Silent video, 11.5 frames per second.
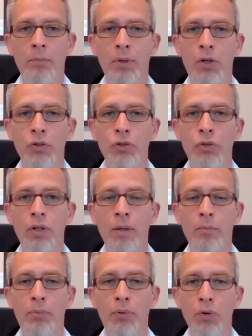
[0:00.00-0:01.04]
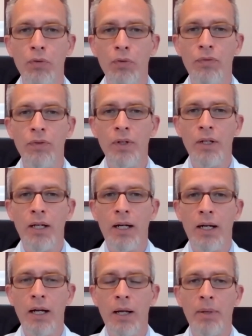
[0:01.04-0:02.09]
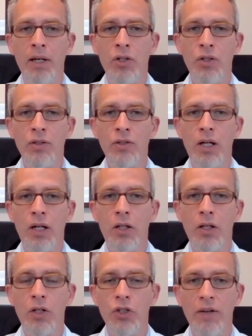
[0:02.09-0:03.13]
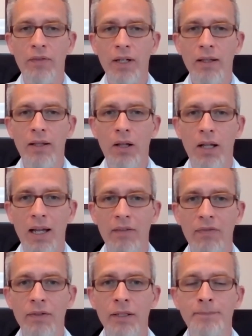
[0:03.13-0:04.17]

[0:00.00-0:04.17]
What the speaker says: but also to improve a patient's longevity, their life,